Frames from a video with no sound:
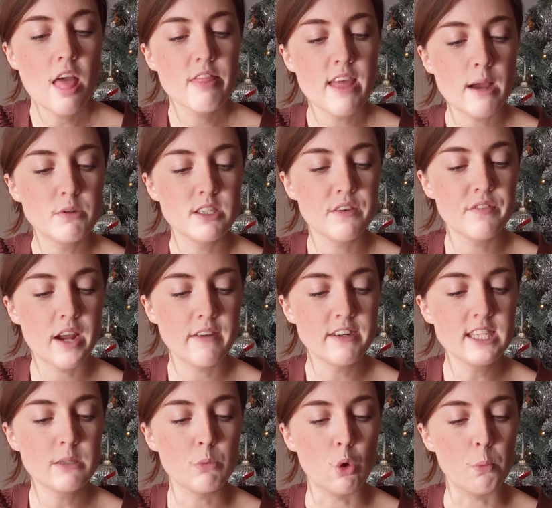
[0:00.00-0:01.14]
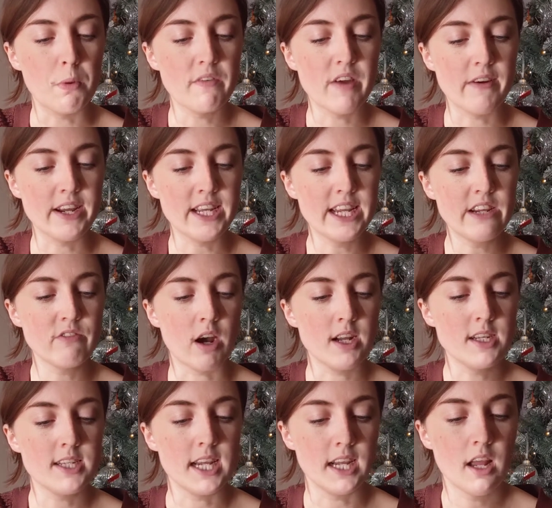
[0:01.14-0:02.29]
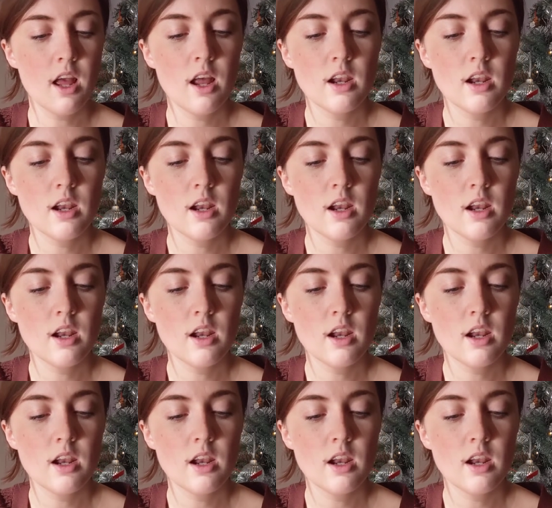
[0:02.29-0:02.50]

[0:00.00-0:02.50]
there was a very small but very neat writing,